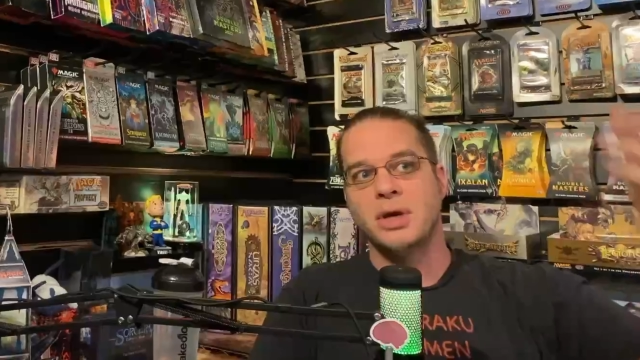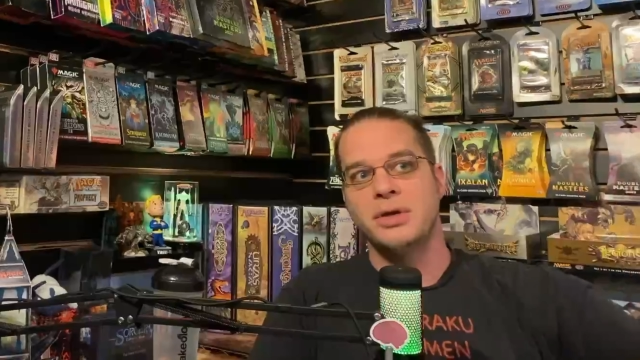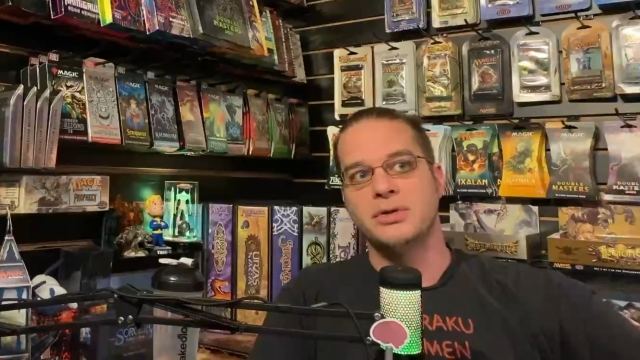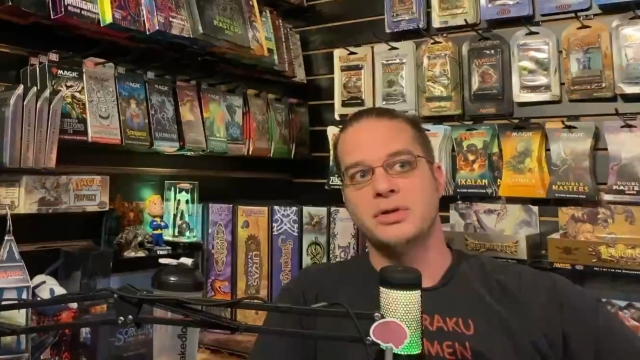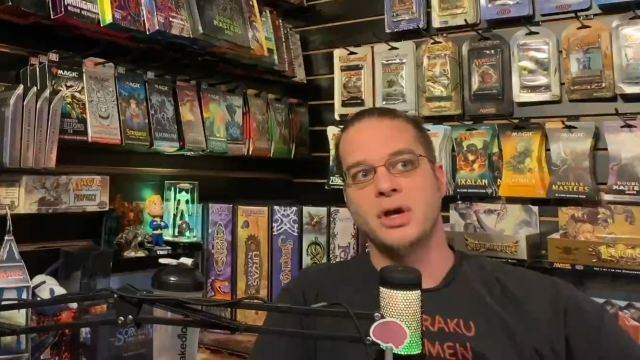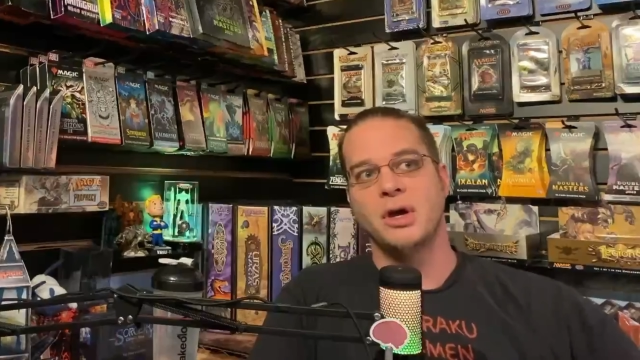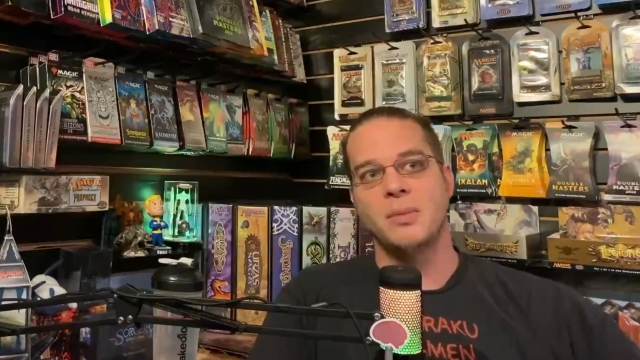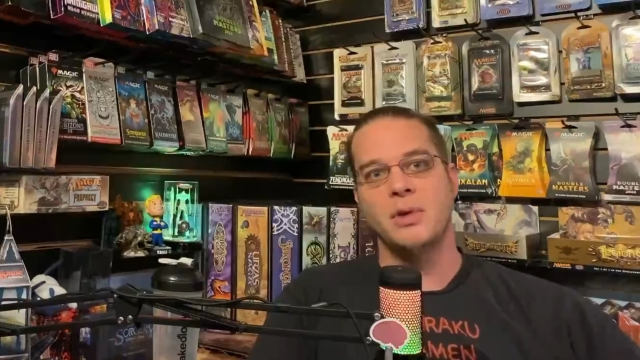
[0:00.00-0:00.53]

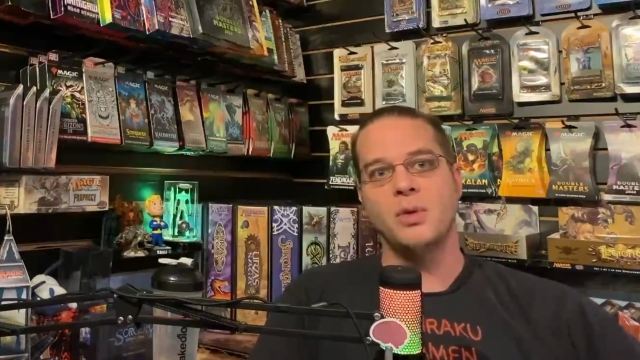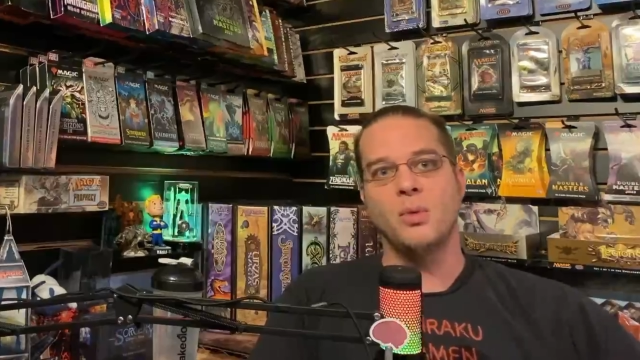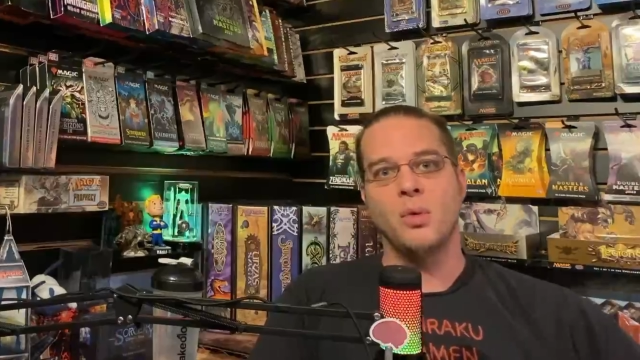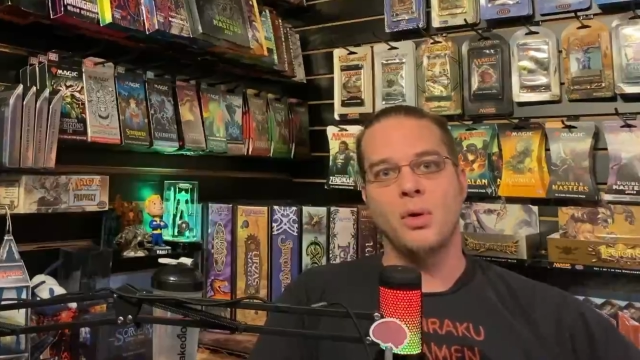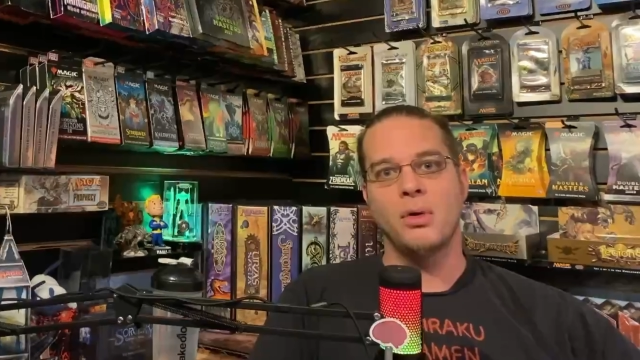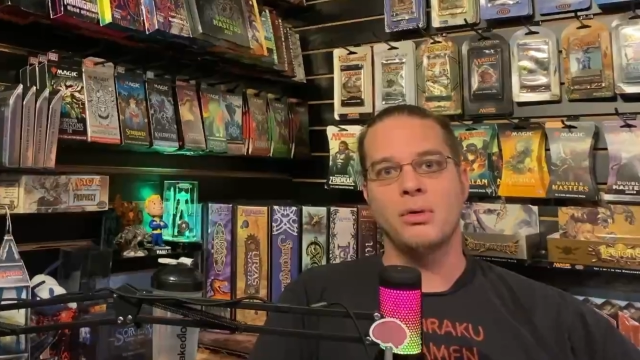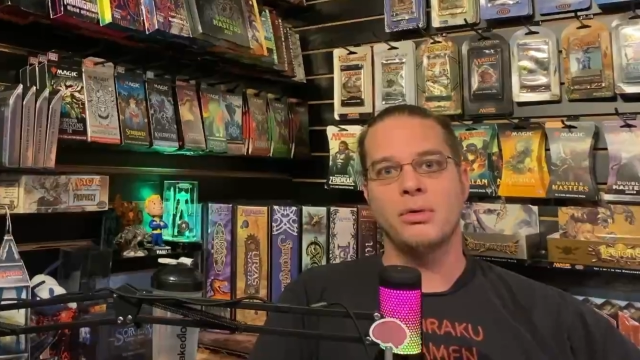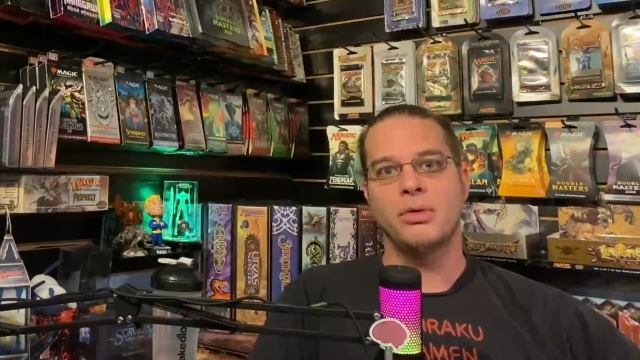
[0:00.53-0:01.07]
is going to be
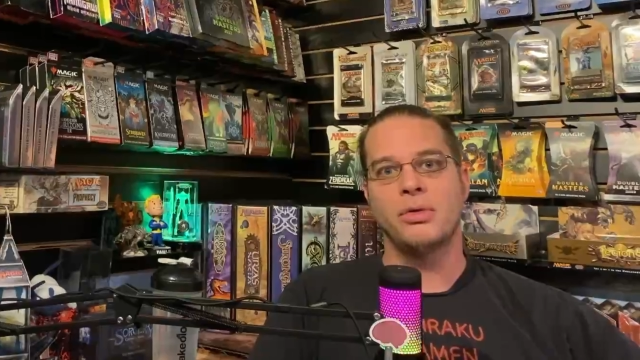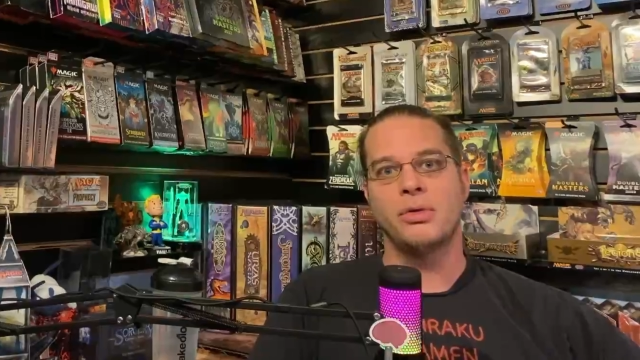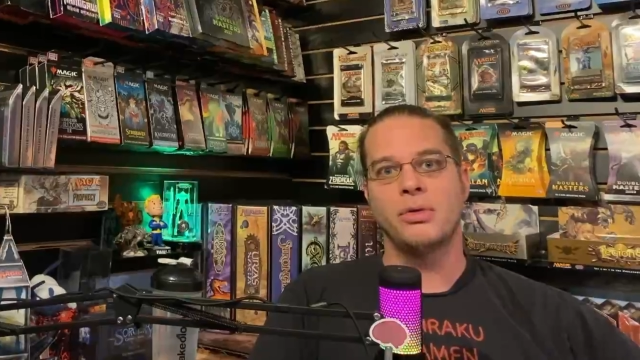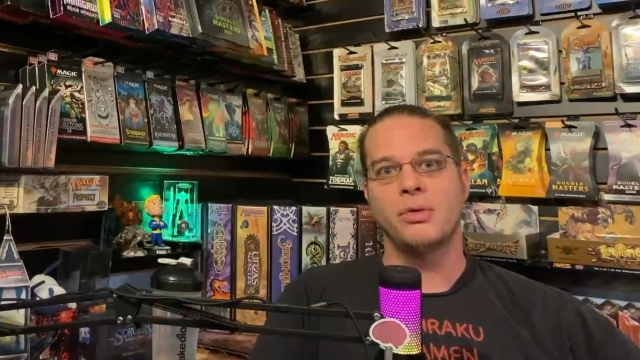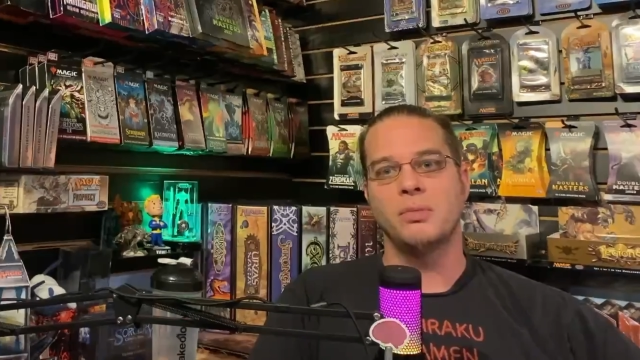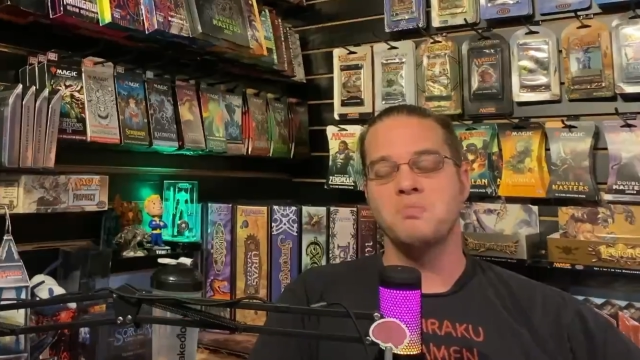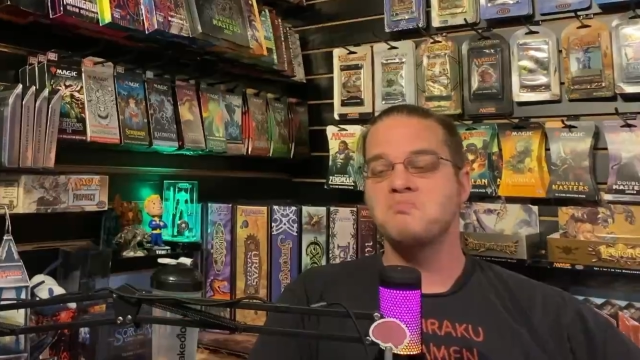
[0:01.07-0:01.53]
worth